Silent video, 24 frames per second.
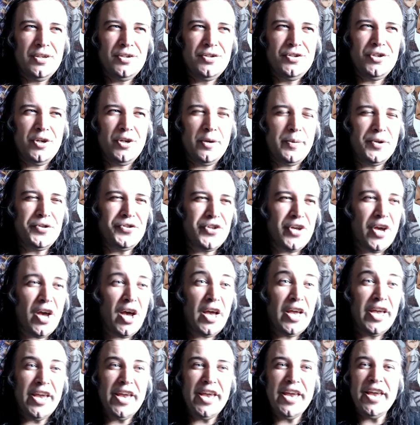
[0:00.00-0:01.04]

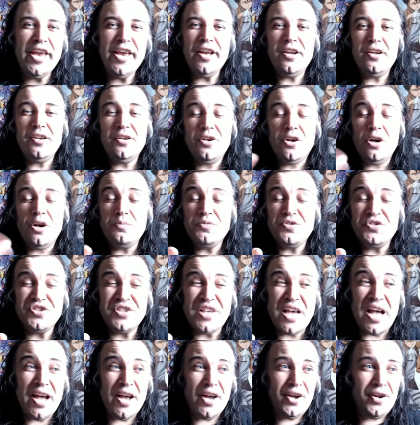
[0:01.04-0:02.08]
Jupiter, Ig comes
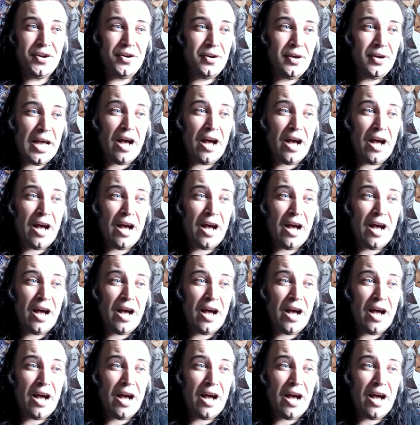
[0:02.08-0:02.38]
Saturn